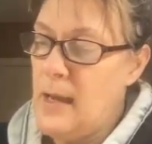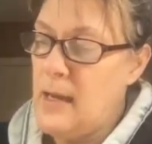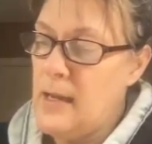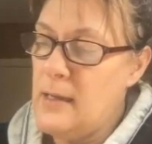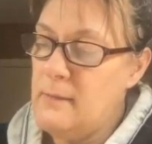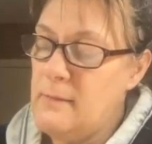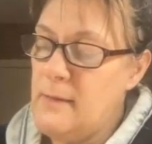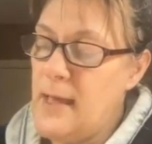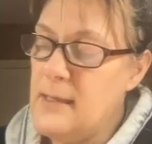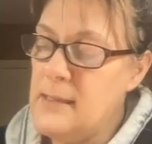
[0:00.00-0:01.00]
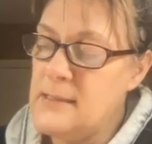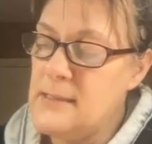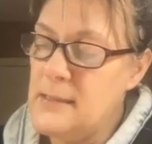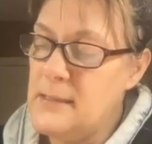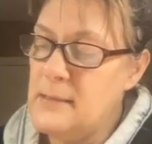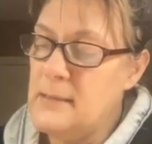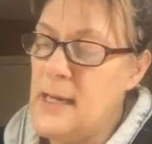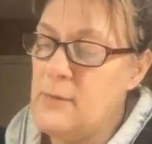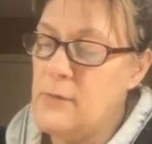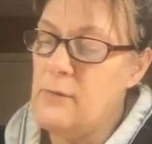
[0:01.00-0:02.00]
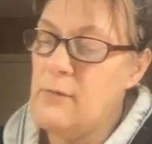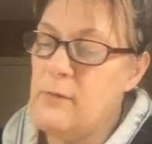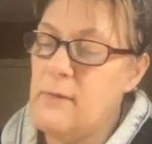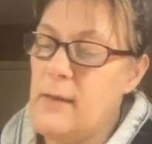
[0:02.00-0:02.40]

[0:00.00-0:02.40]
and that is the net growth